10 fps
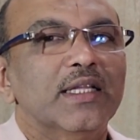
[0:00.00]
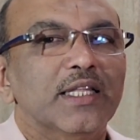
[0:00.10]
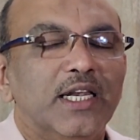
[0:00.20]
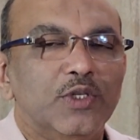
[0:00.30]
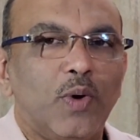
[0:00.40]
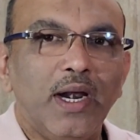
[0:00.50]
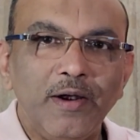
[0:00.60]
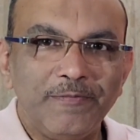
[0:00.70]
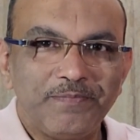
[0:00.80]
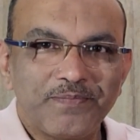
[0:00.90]
That is
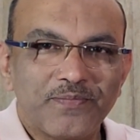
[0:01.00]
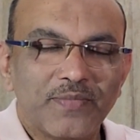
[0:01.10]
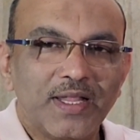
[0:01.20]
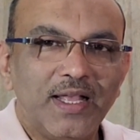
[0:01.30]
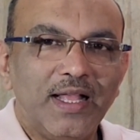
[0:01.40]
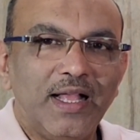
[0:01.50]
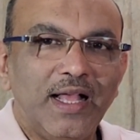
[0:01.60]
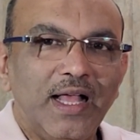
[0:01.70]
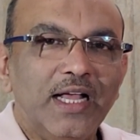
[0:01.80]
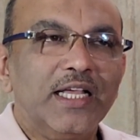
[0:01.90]
one.
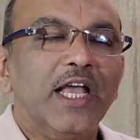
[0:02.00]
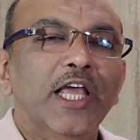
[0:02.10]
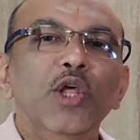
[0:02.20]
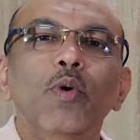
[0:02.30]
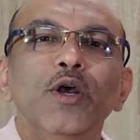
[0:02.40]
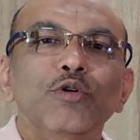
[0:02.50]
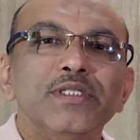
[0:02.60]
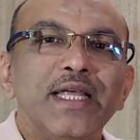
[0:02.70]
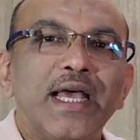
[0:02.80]
Anyone who is